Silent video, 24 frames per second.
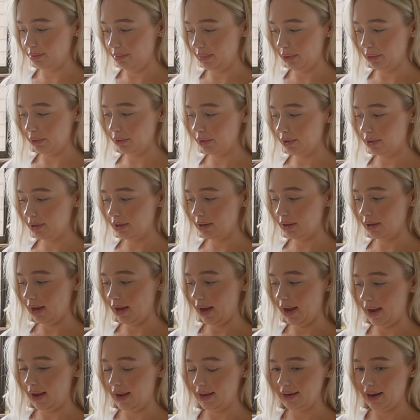milk,
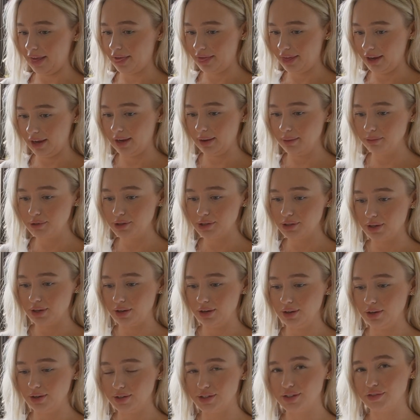and I think I'm just going
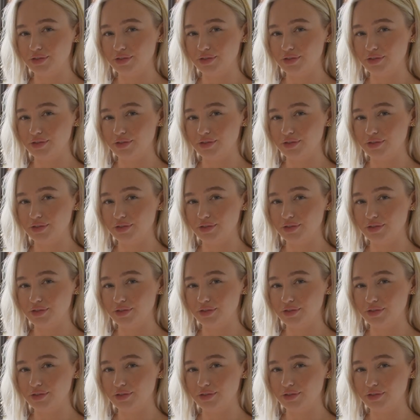to use